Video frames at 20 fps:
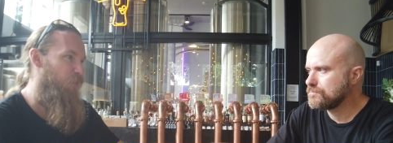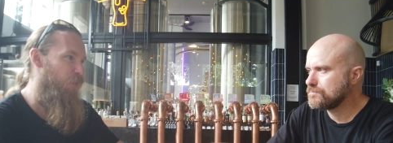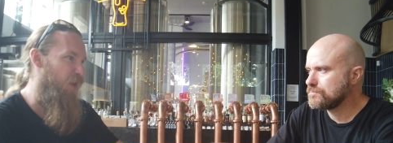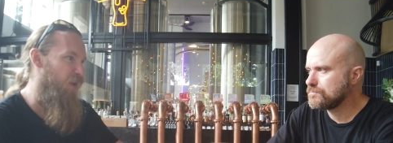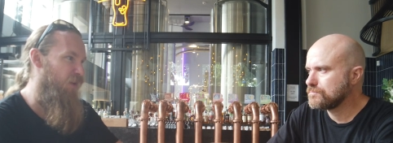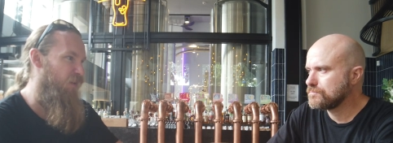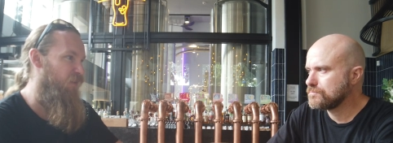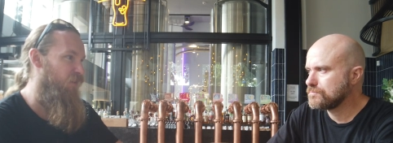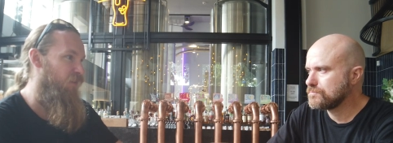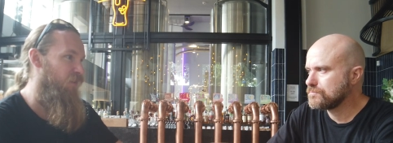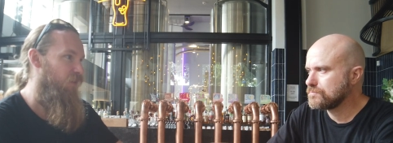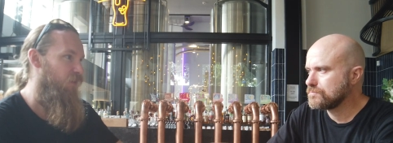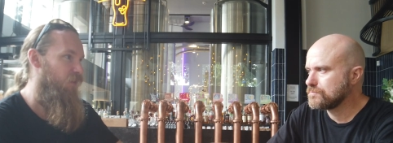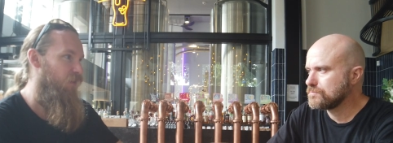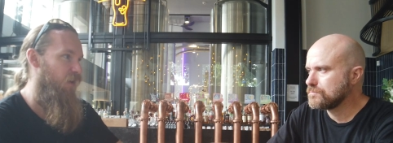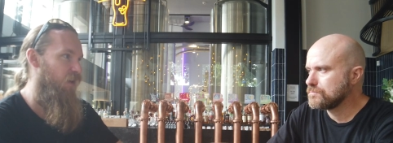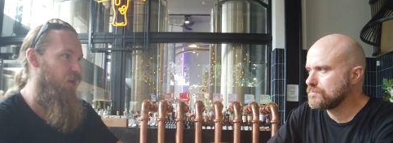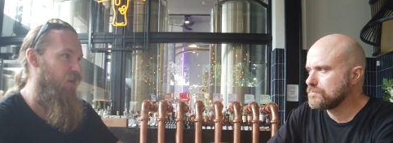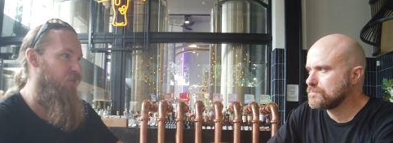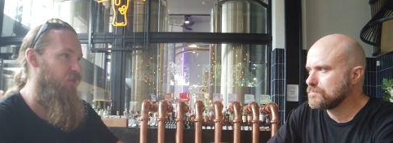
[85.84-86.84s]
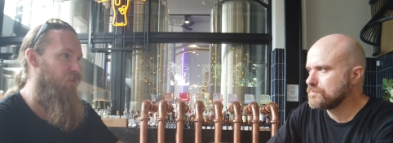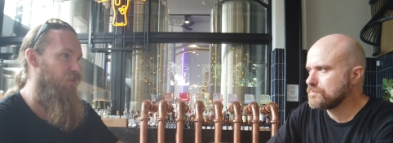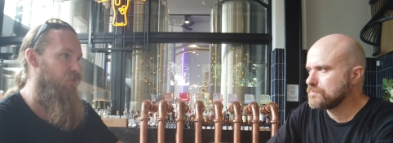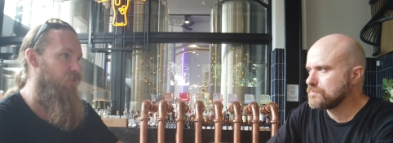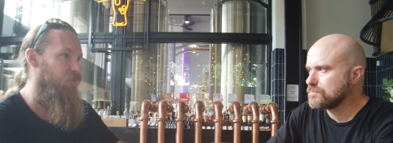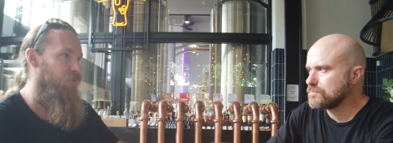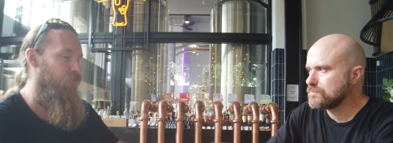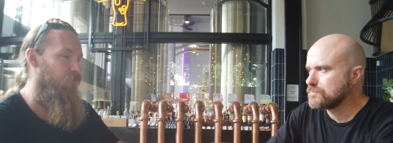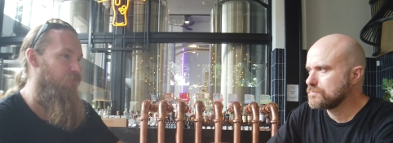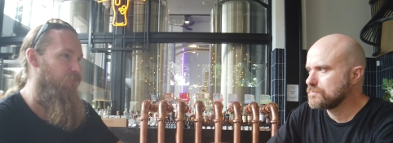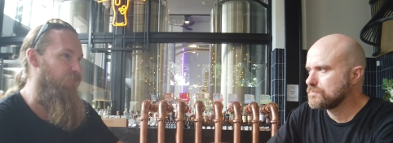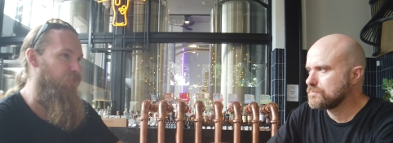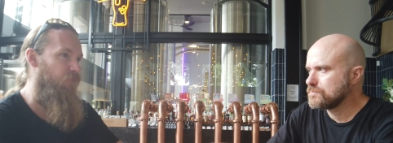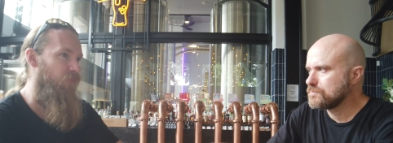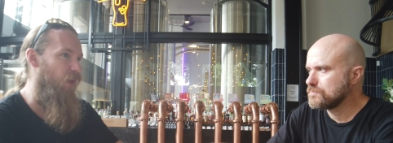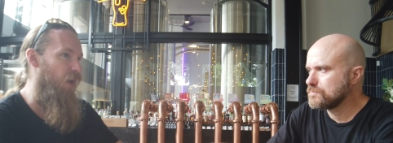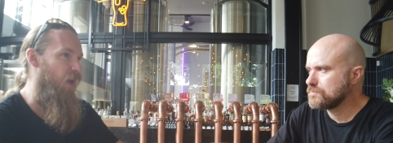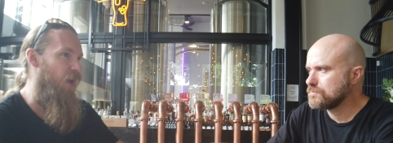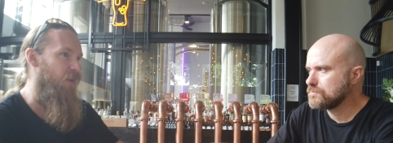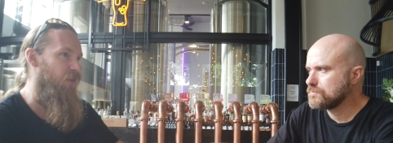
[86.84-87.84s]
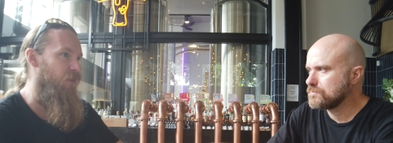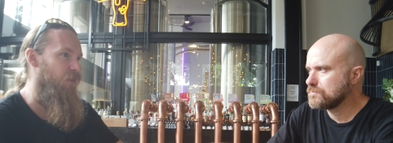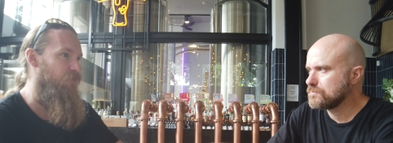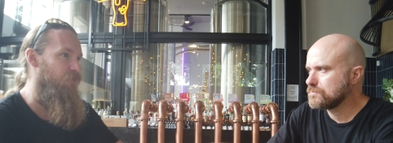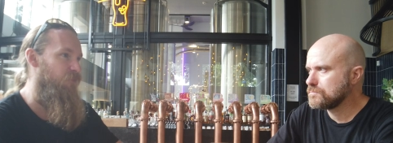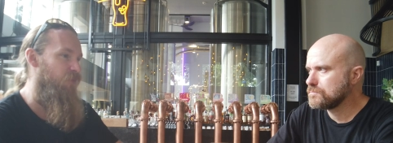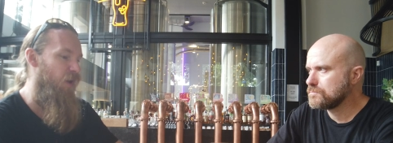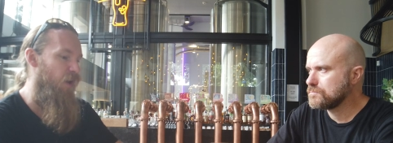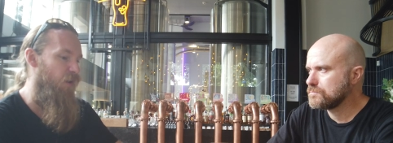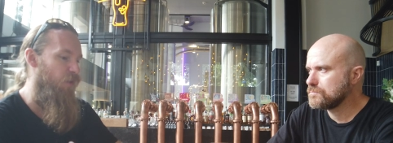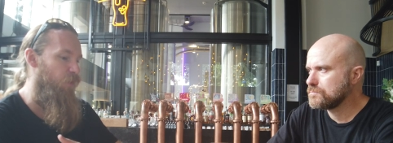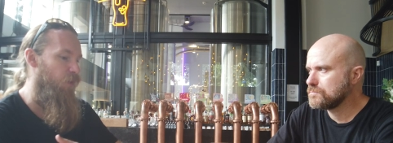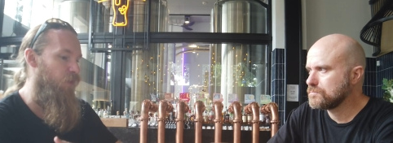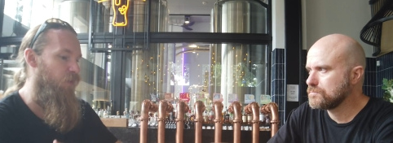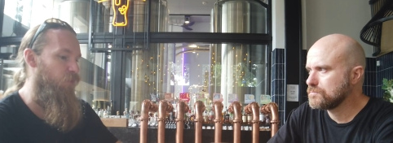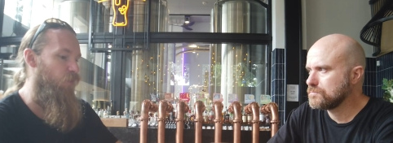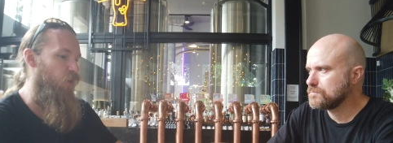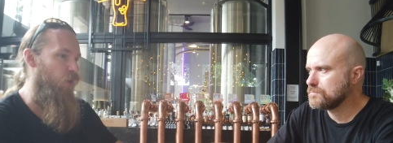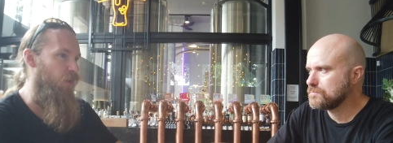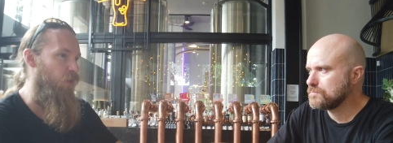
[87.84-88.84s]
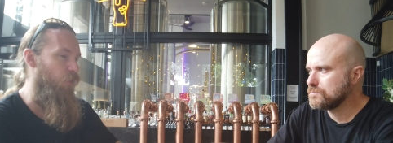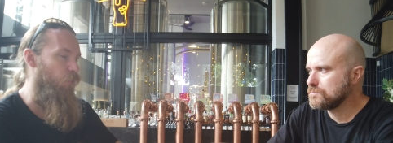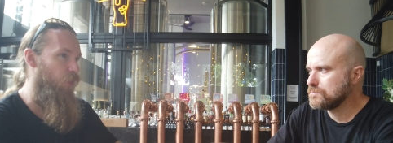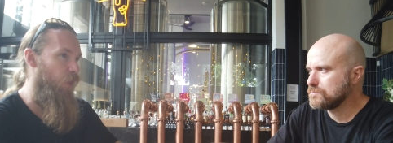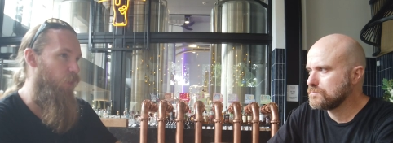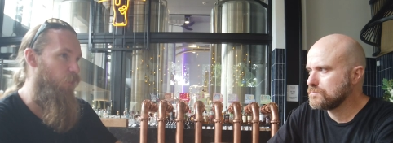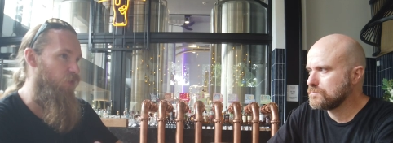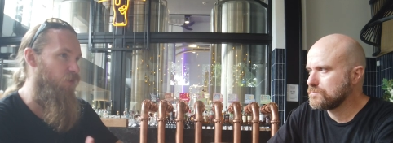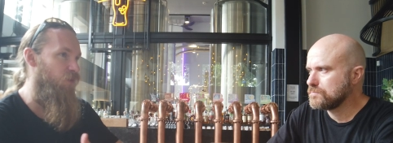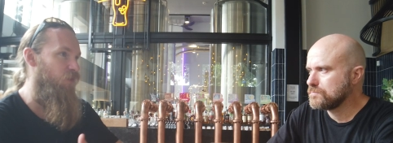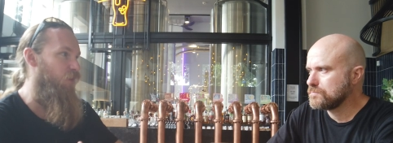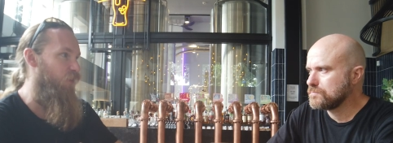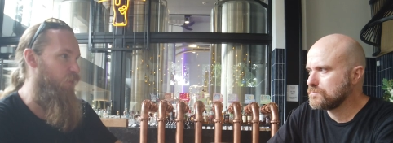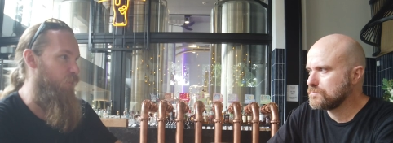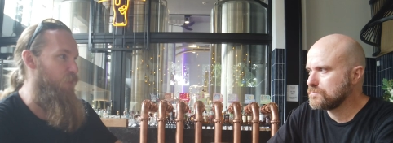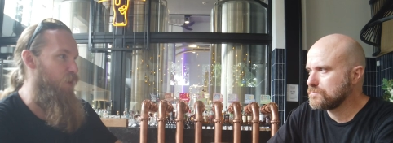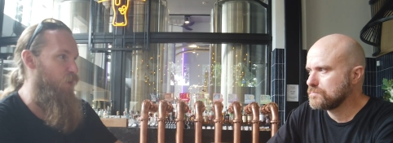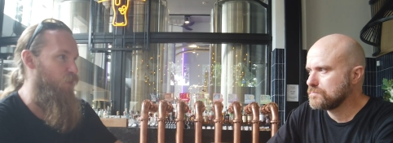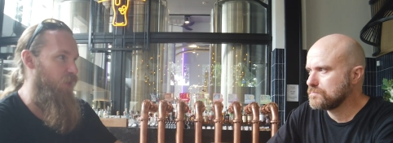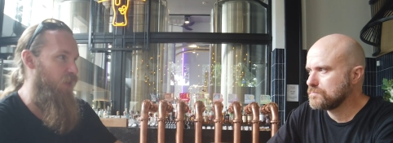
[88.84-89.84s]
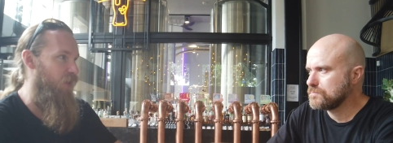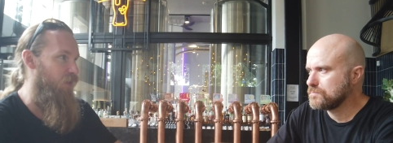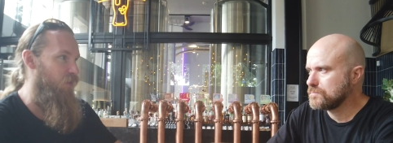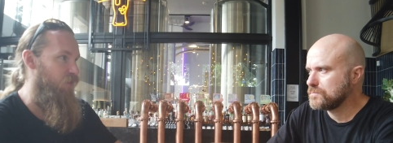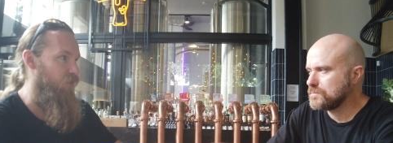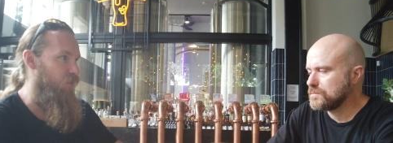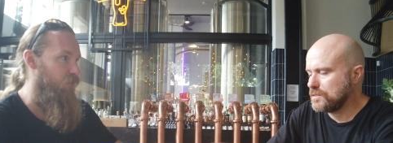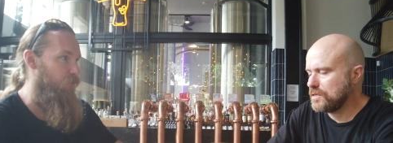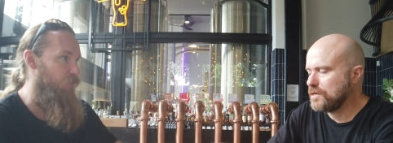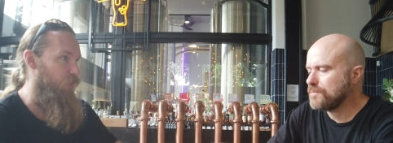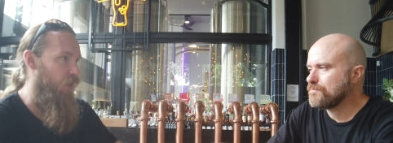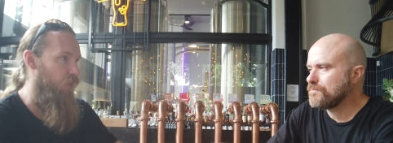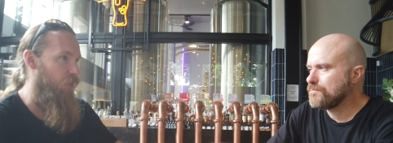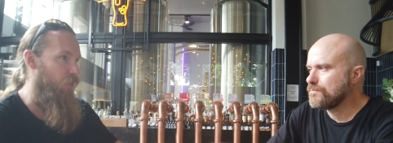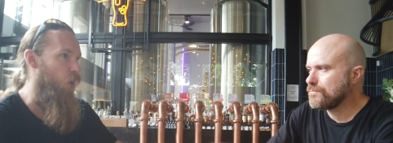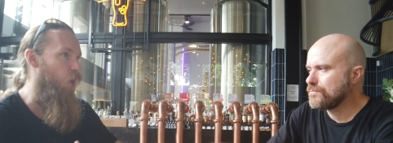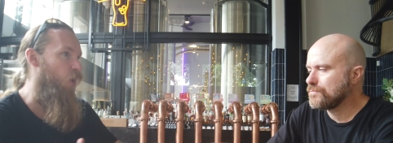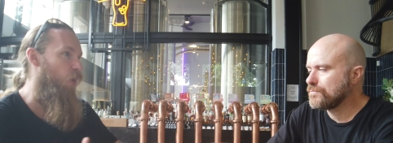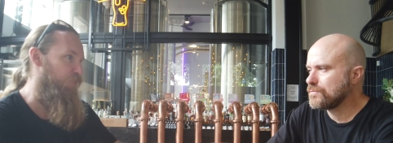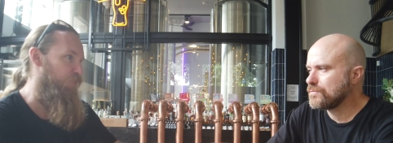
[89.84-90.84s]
Speaker 1: thin and, and none of the, like, there wasn't a lot of malt character, yep. but the